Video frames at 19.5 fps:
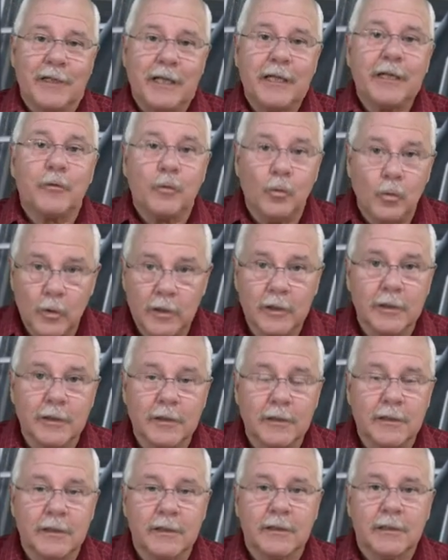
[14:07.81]
it
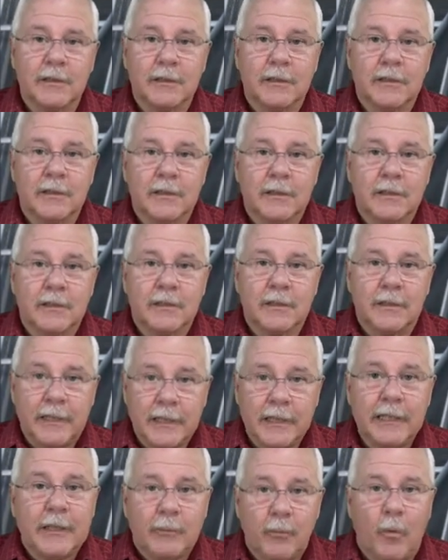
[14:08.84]
will
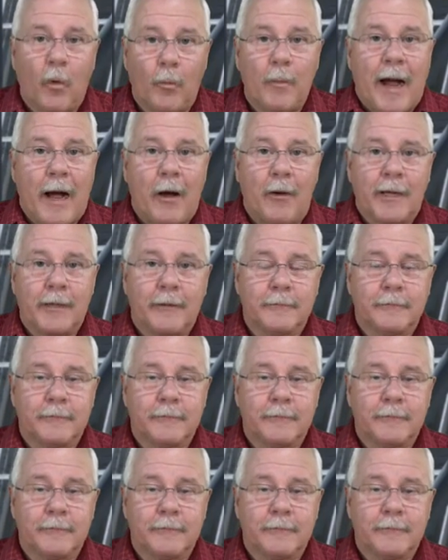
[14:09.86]
need more power.